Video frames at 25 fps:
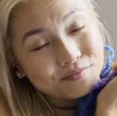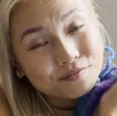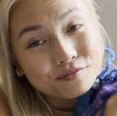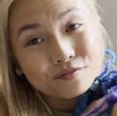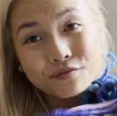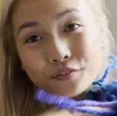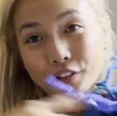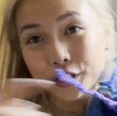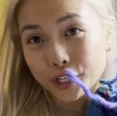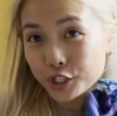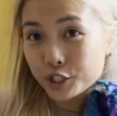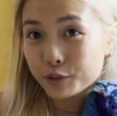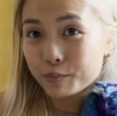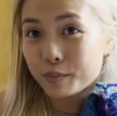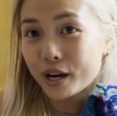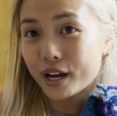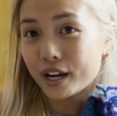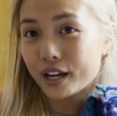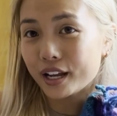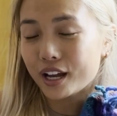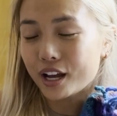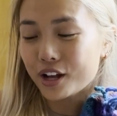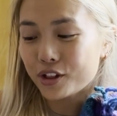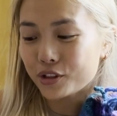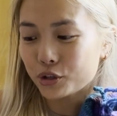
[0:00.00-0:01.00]
finished my
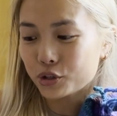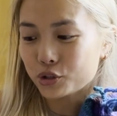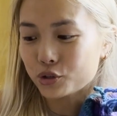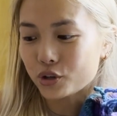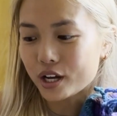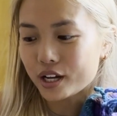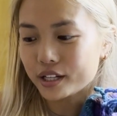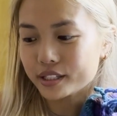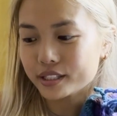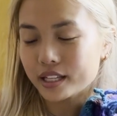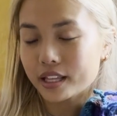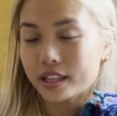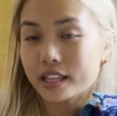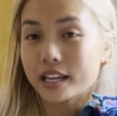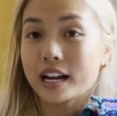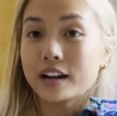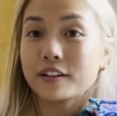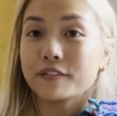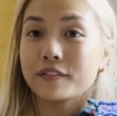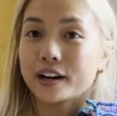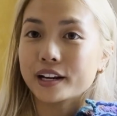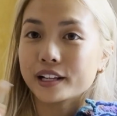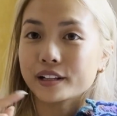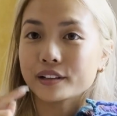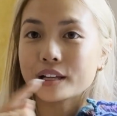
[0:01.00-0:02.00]
other dress, and then I
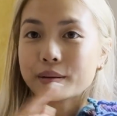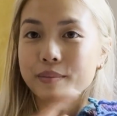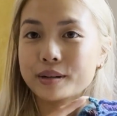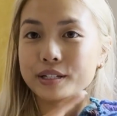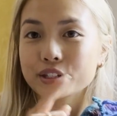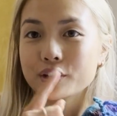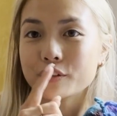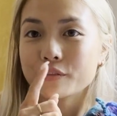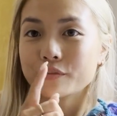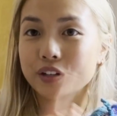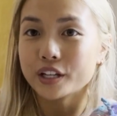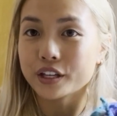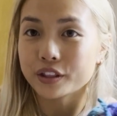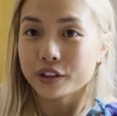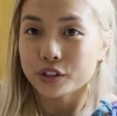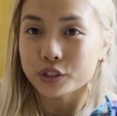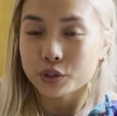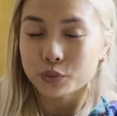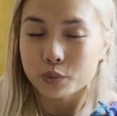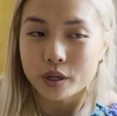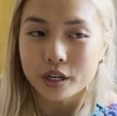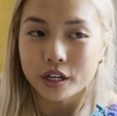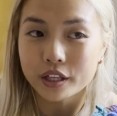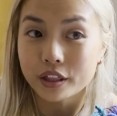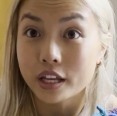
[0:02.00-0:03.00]
finally let myself knit this
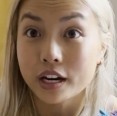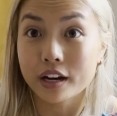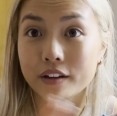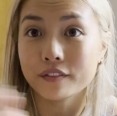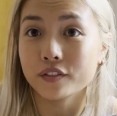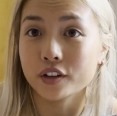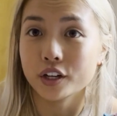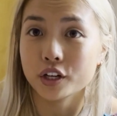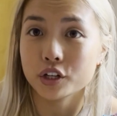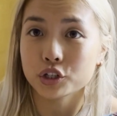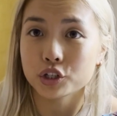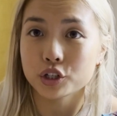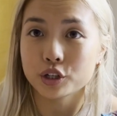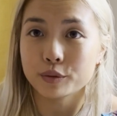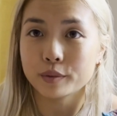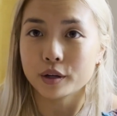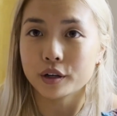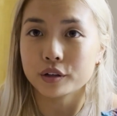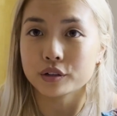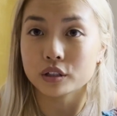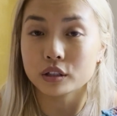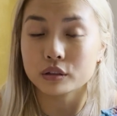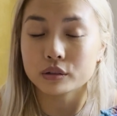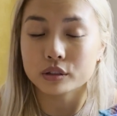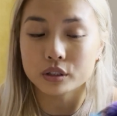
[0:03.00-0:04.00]
one, and then I finished it because
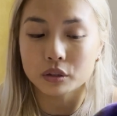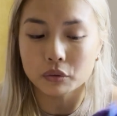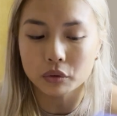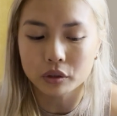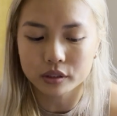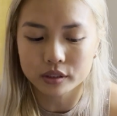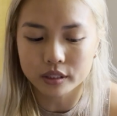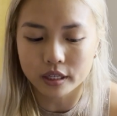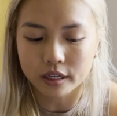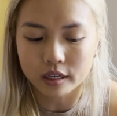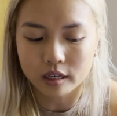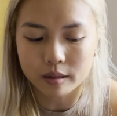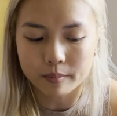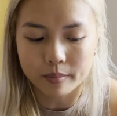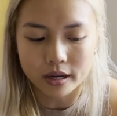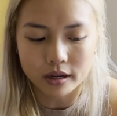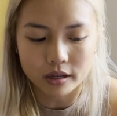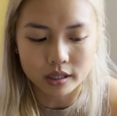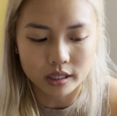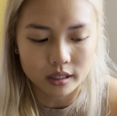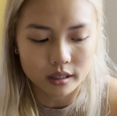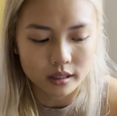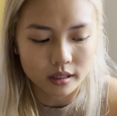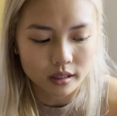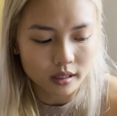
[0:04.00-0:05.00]
I was so excited about it.